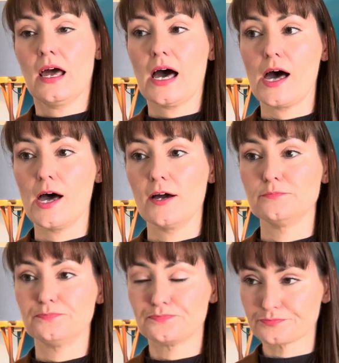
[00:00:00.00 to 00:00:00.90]

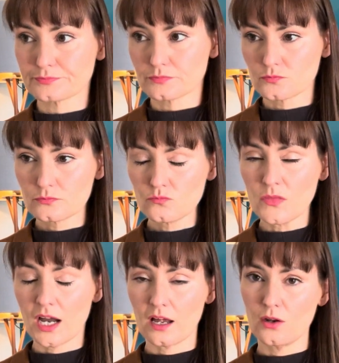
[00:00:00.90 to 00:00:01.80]

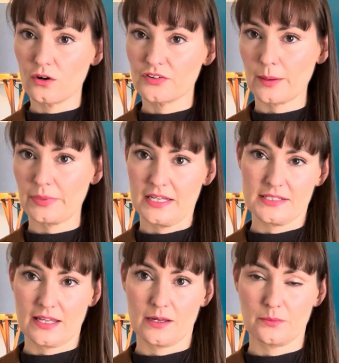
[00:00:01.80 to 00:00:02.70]
A lot of companies
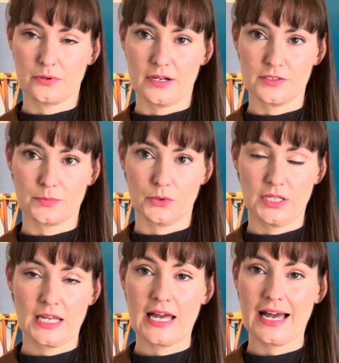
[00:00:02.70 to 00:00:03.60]
at that price
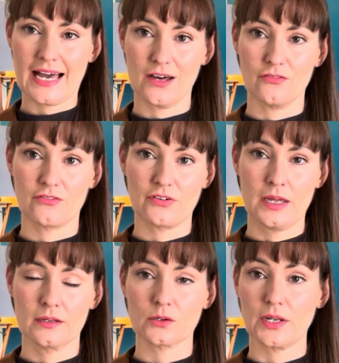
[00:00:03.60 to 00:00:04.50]
point have
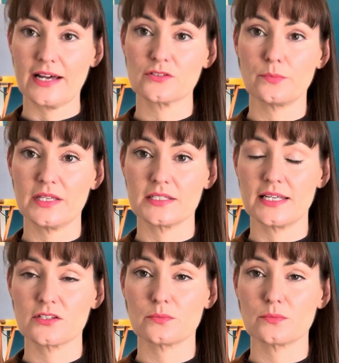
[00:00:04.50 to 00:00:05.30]
gone out of business